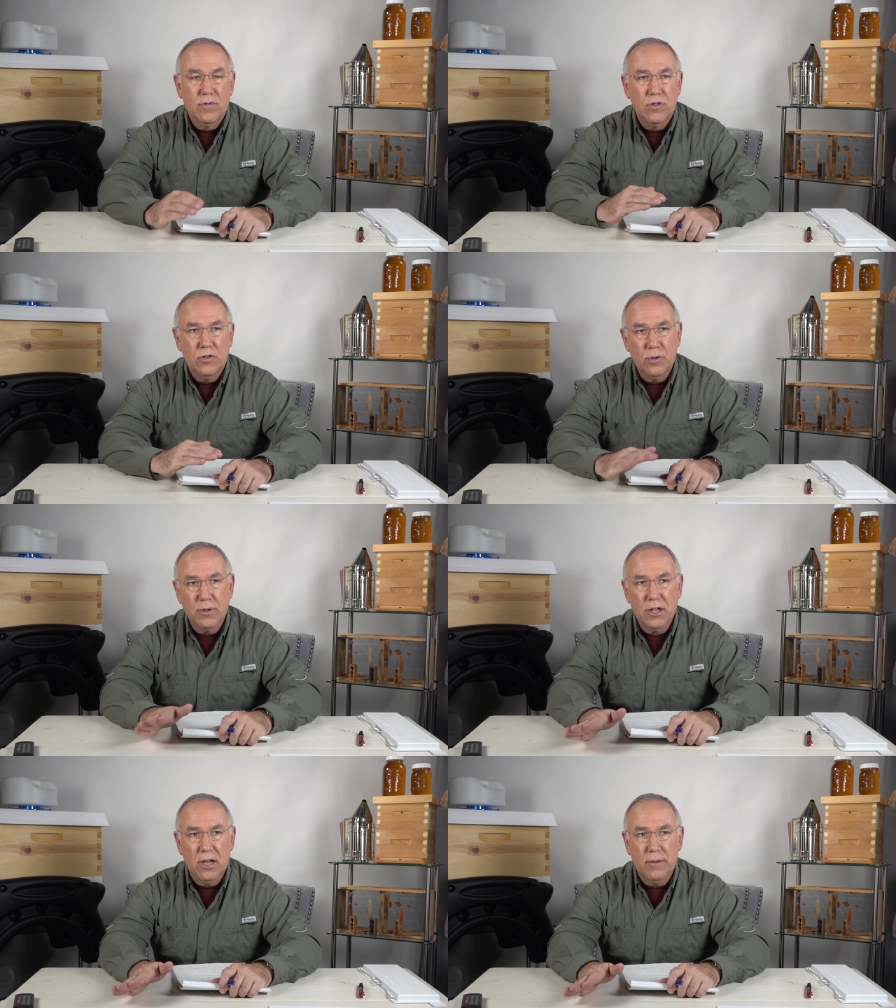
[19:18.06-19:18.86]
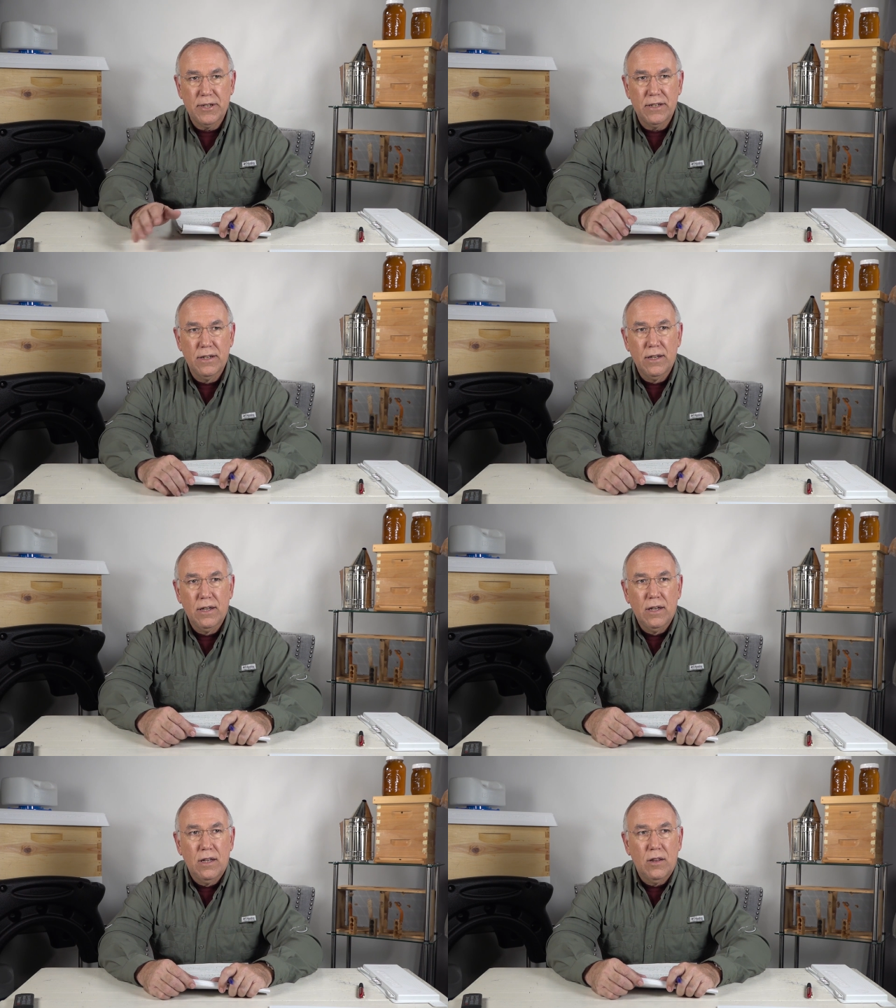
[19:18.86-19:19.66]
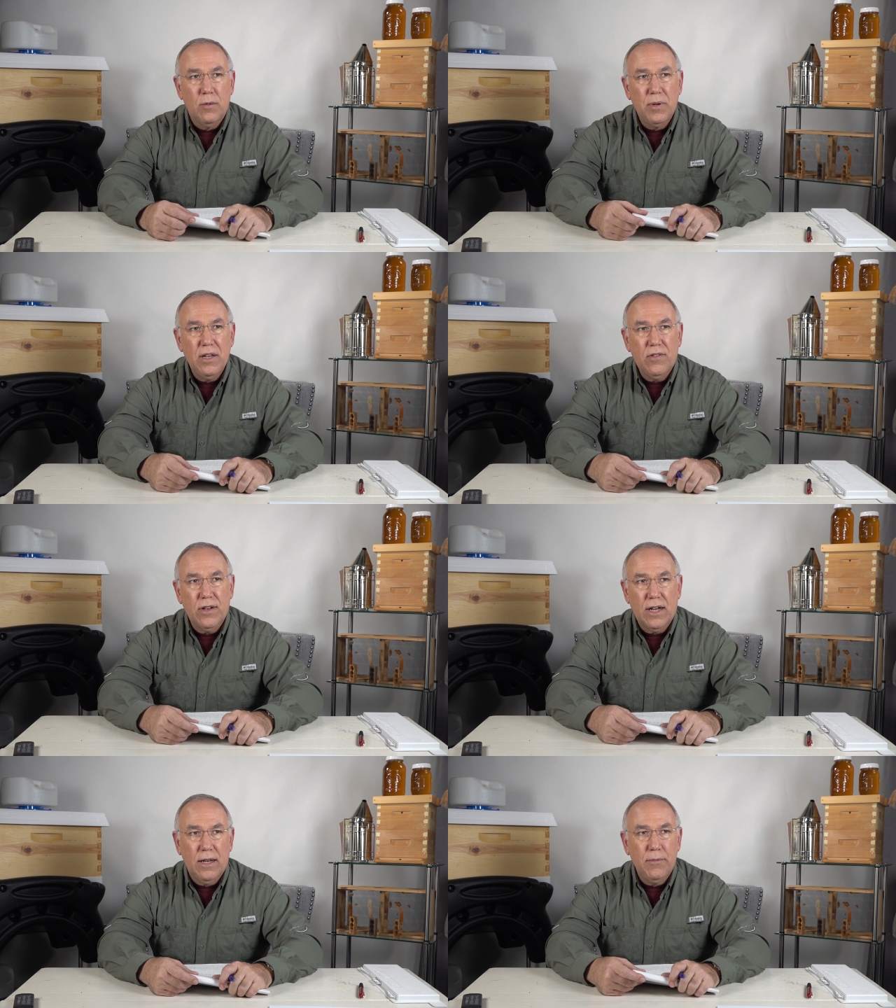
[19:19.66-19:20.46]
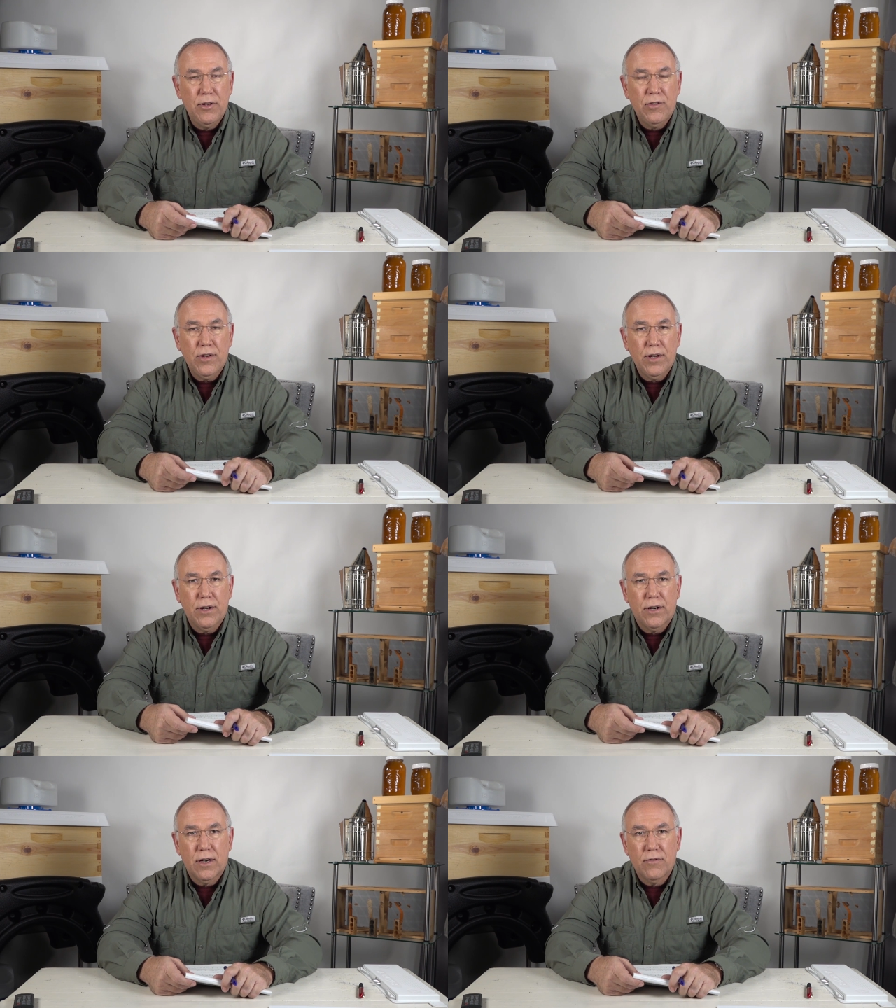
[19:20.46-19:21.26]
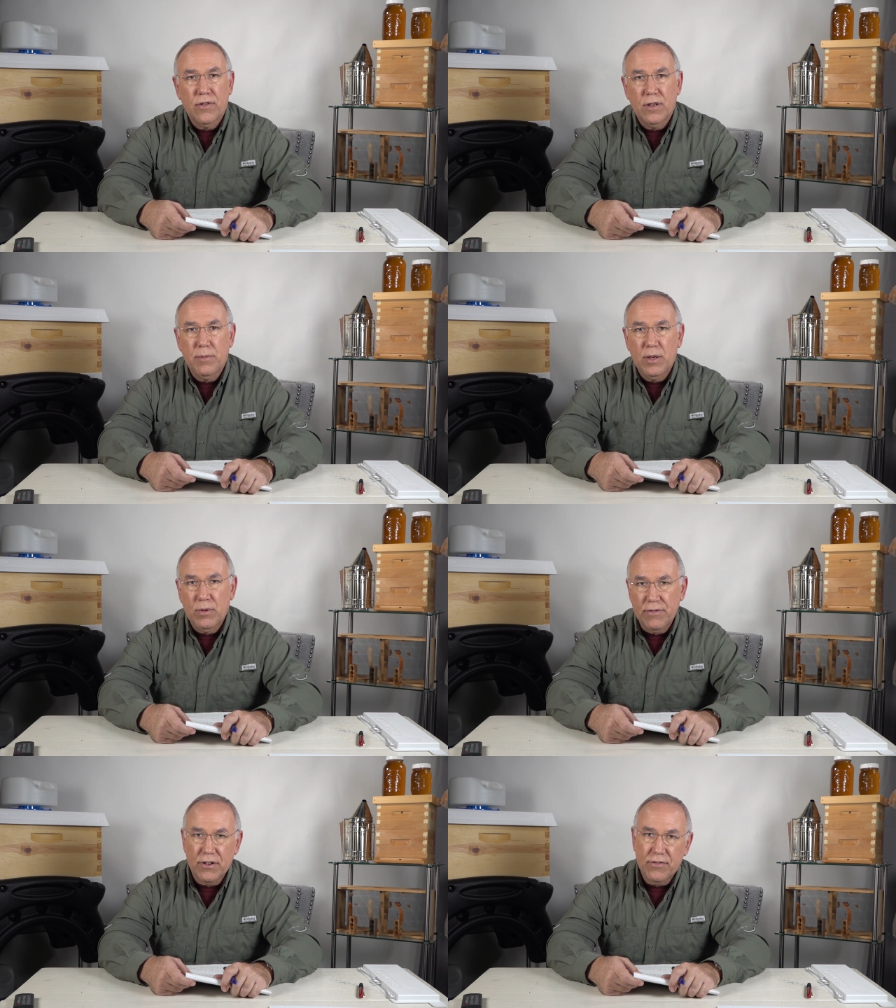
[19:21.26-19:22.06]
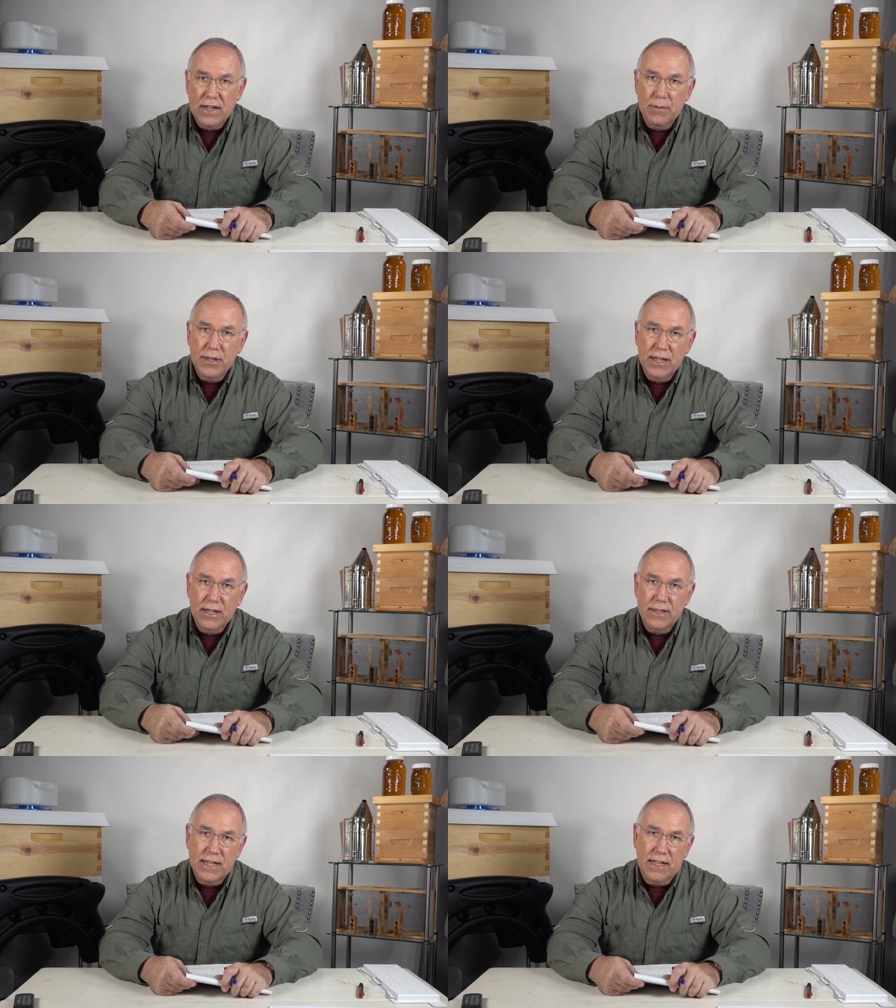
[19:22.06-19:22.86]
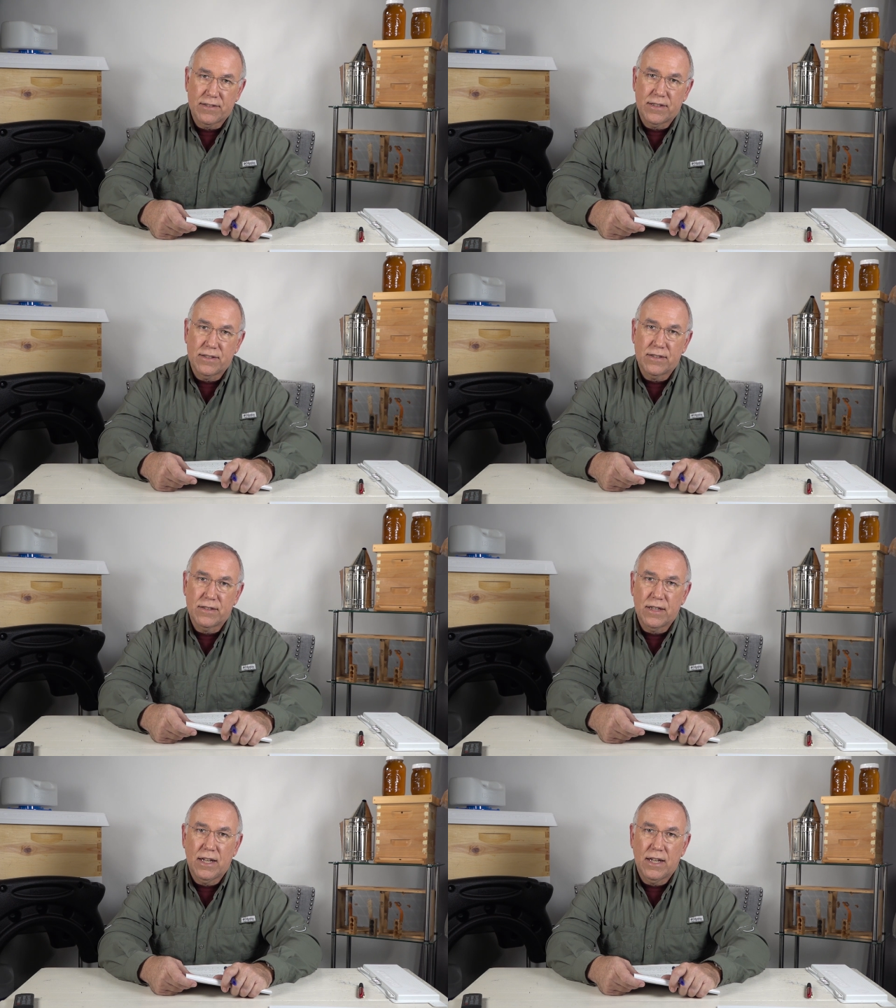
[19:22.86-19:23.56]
Super common. The bees that I'm using are from the bee weaver family in Texas,